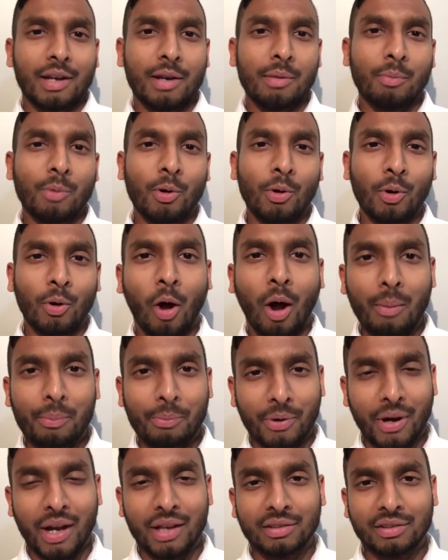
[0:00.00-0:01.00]
more
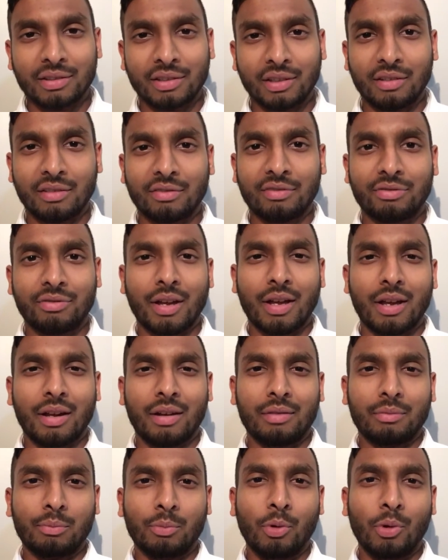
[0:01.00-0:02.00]
comprehensive
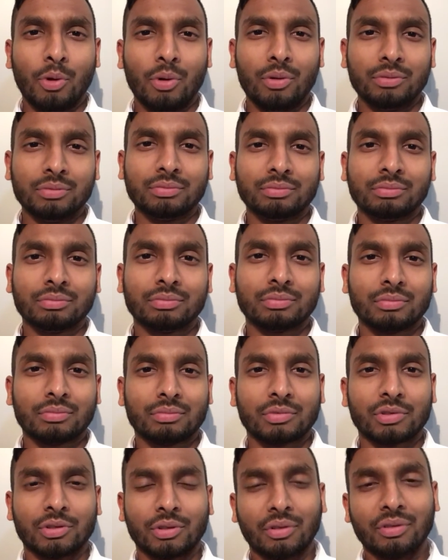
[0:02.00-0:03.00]
and more
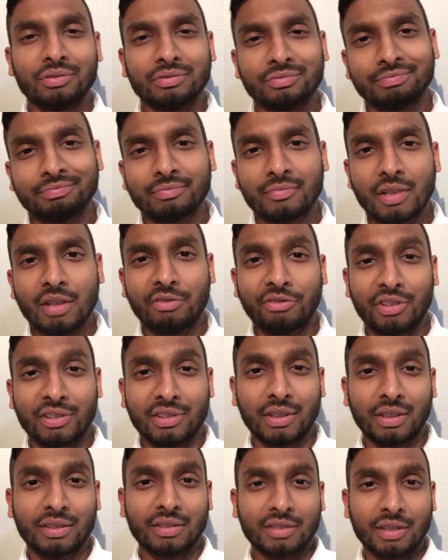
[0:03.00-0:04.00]
sort of
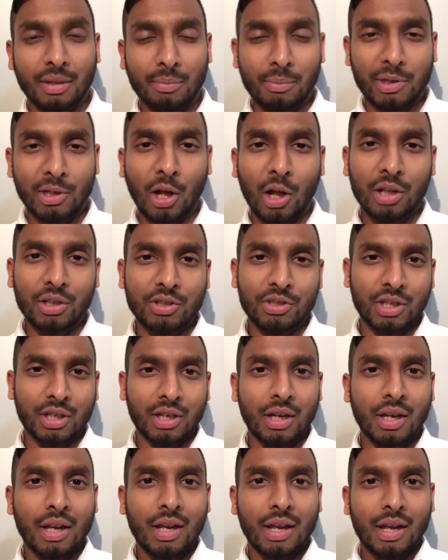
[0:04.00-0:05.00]
physics
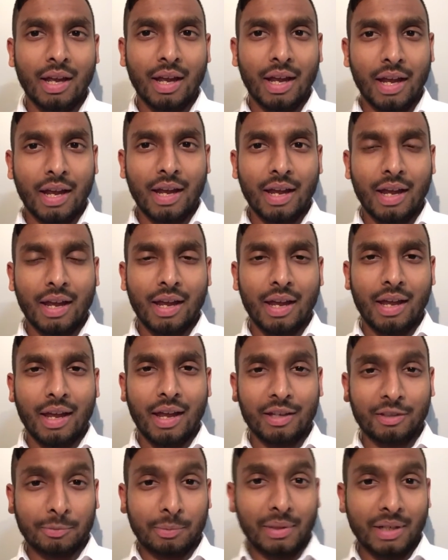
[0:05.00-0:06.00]
terminology
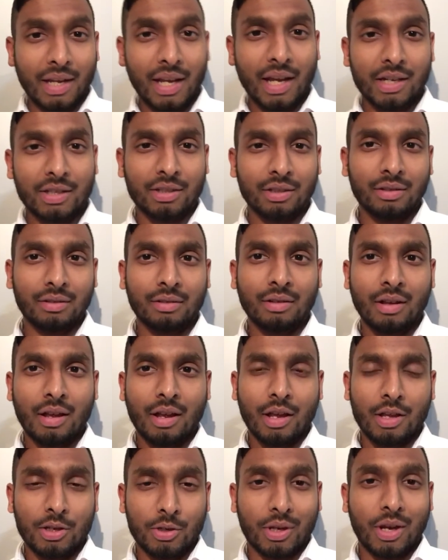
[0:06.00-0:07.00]
explanation,
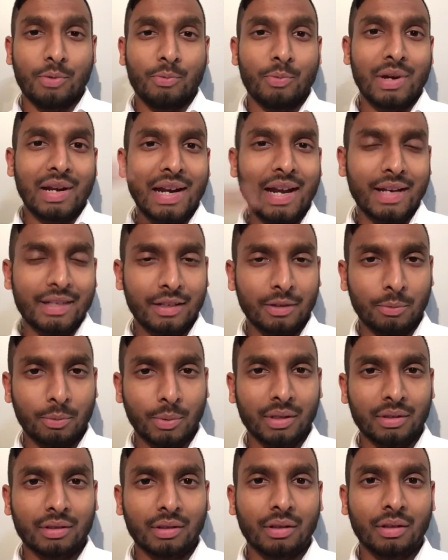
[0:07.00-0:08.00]
you can relate it
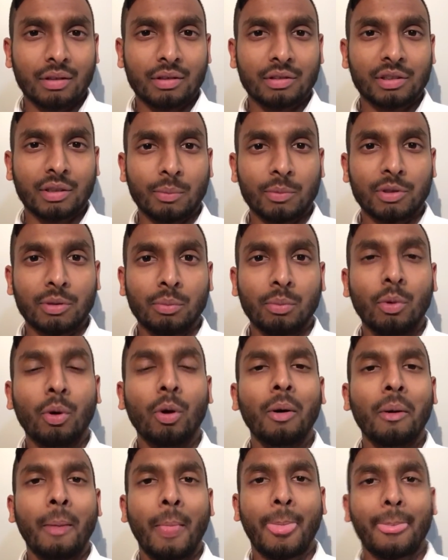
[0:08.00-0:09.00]
with some of the
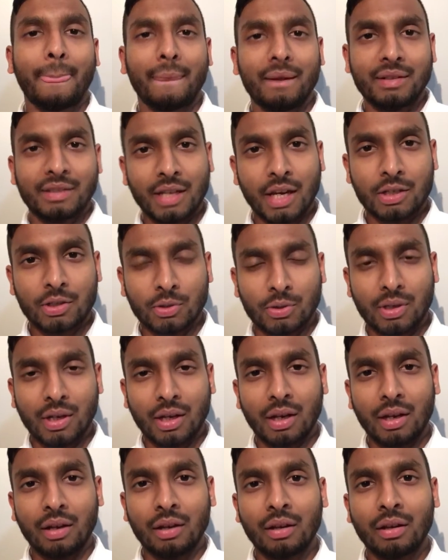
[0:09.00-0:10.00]
more
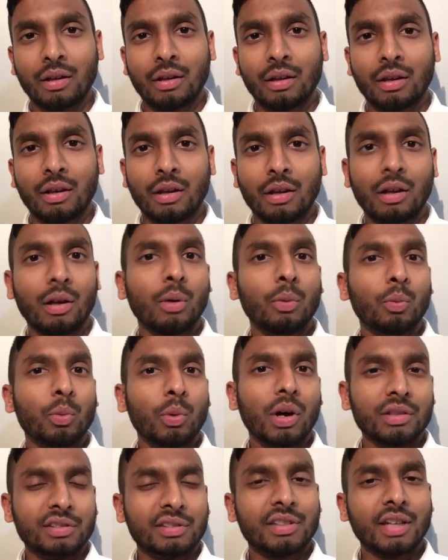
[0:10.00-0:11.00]
day-to-day
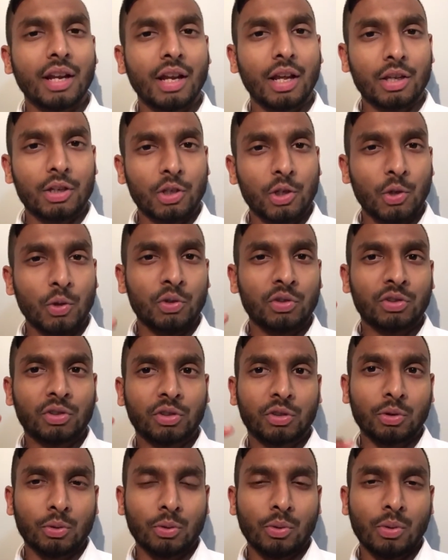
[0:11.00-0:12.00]
words that are
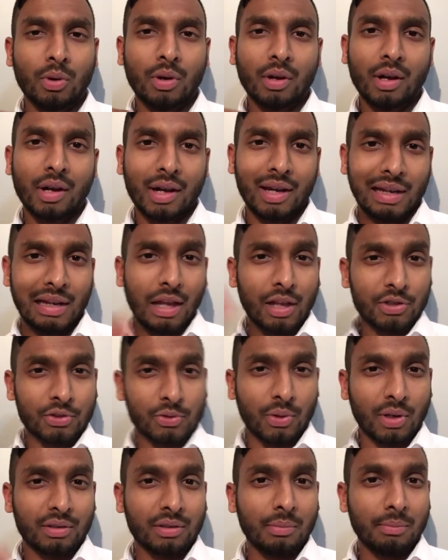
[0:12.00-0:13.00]
used to
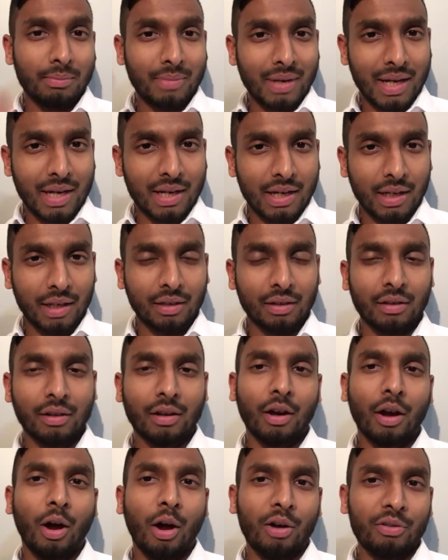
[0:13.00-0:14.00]
illustrate the meaning
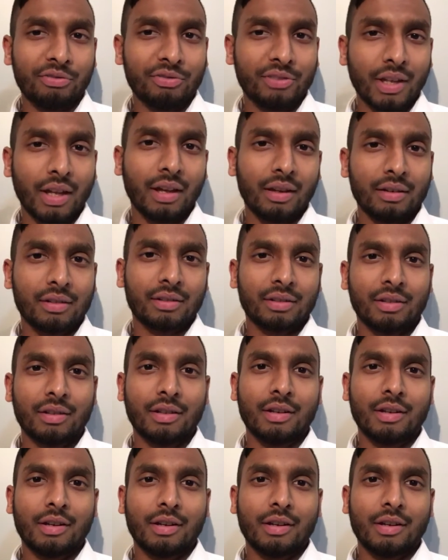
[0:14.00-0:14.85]
of that